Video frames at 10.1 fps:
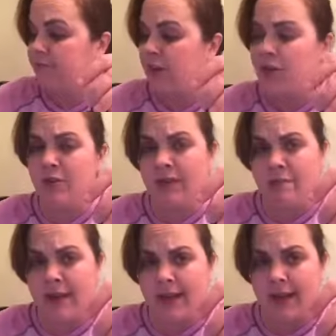You can
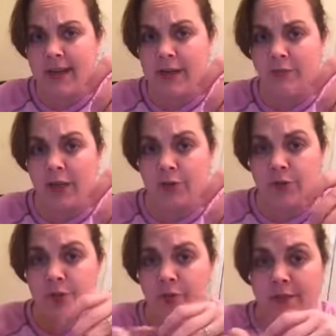make up
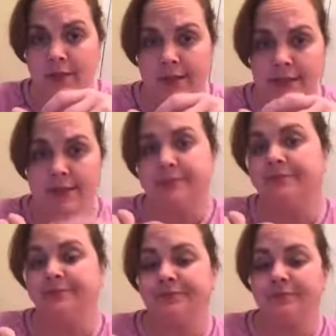lotions with this.
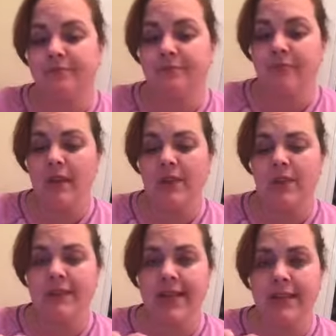There
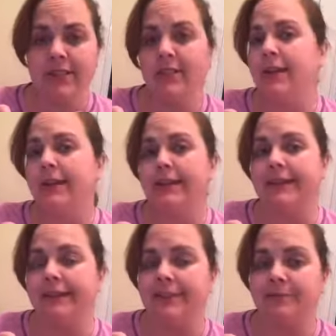is actually like
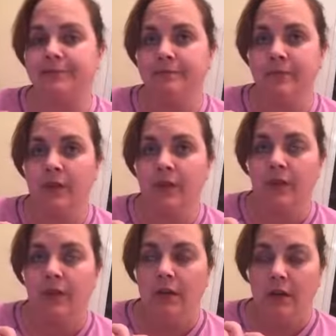a
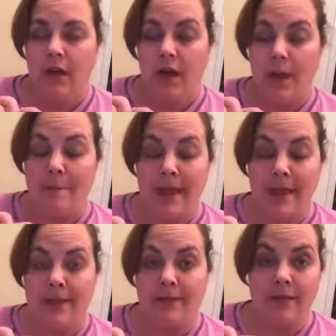
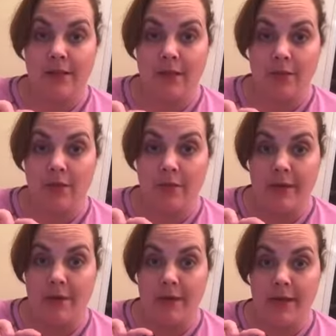mask that you can
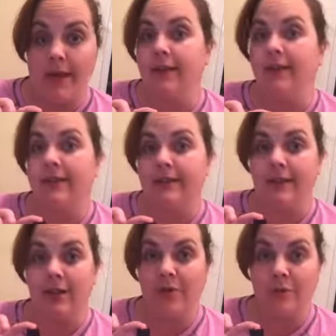make with that. And like I
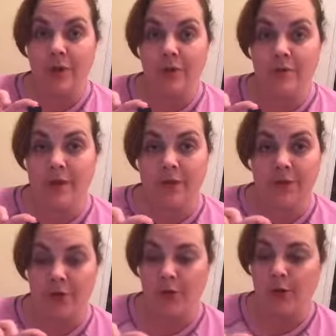said, I'll post some things
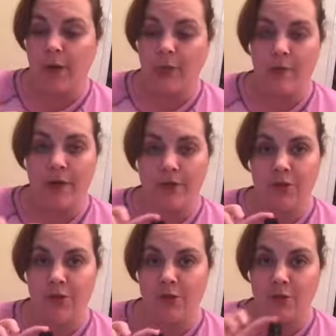all throughout the month that
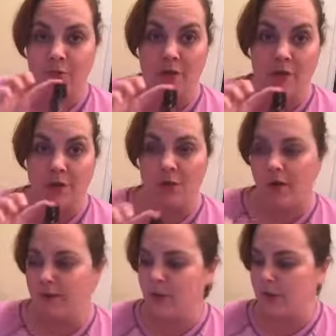you can use with all the
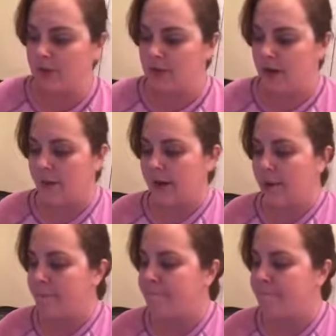products we're going to talk about.